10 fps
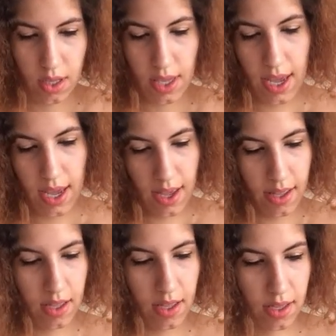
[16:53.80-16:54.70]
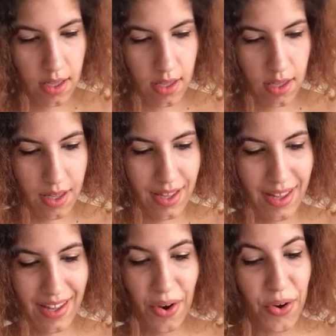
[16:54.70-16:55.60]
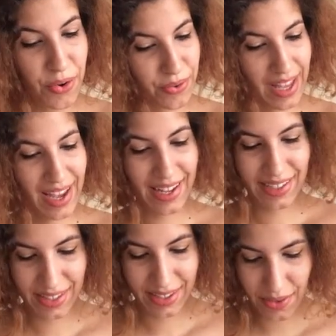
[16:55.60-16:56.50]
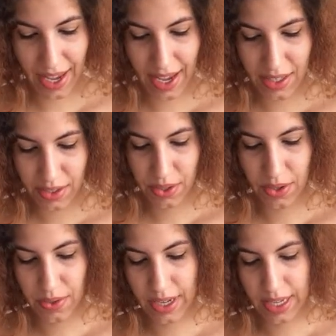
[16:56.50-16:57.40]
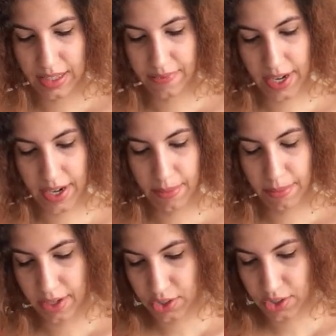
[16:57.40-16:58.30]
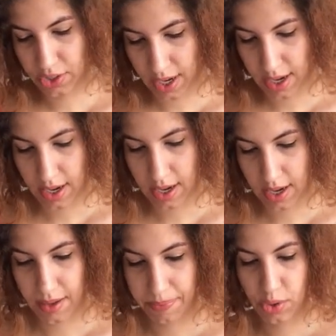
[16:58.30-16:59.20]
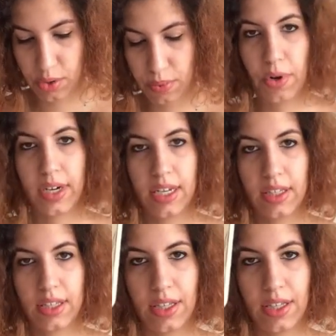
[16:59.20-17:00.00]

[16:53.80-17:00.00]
Yeah. Oh, nice. Okay, so it's very much supporting the